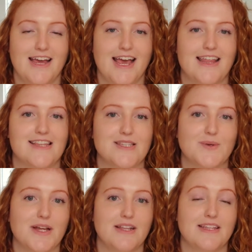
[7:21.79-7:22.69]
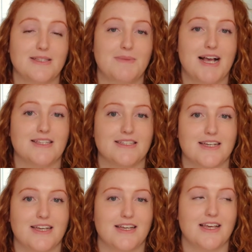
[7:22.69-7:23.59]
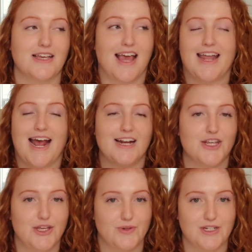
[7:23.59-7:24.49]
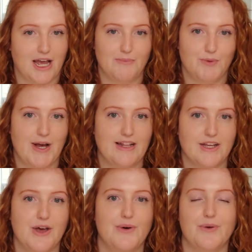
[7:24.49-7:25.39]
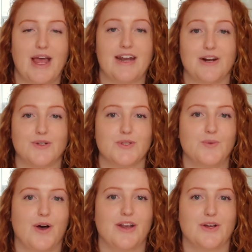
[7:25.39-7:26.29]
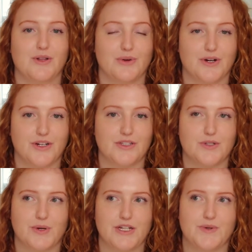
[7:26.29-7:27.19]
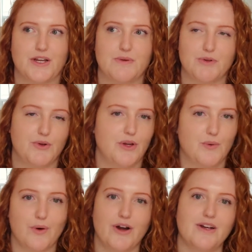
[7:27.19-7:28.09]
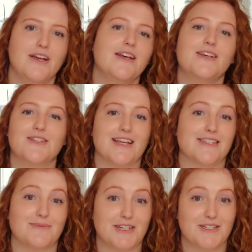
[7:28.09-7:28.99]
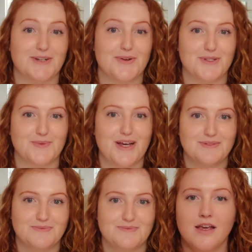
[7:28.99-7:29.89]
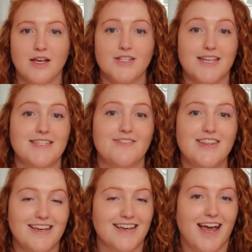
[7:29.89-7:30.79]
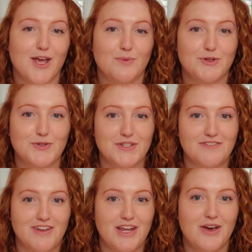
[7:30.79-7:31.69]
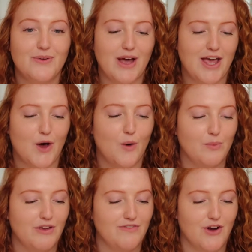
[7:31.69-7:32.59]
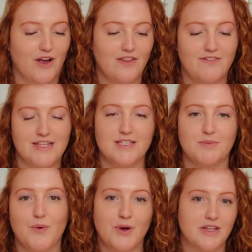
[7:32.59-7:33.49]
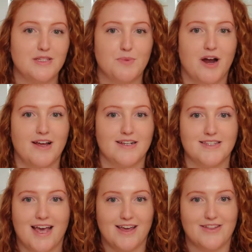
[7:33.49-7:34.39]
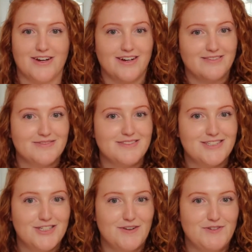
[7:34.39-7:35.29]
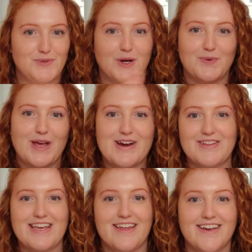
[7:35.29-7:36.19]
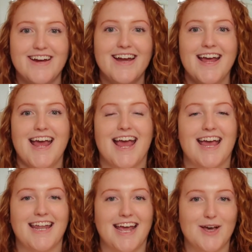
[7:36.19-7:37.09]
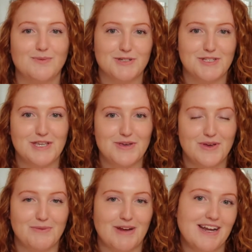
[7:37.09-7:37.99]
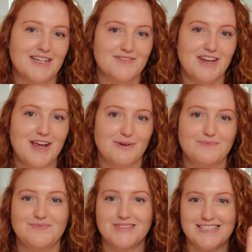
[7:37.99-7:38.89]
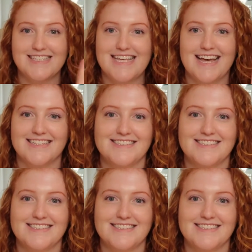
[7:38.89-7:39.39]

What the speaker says: And this one, this mask, it had huge hype a while ago, and it also won Allure's 2020 Beauty Award, so that's something to note as well. So that's everything. I hope you enjoyed the video. I hope if you're on the fence about one of these products, I either shipped you one way or the other, and I hope to see you in my next video. See ya!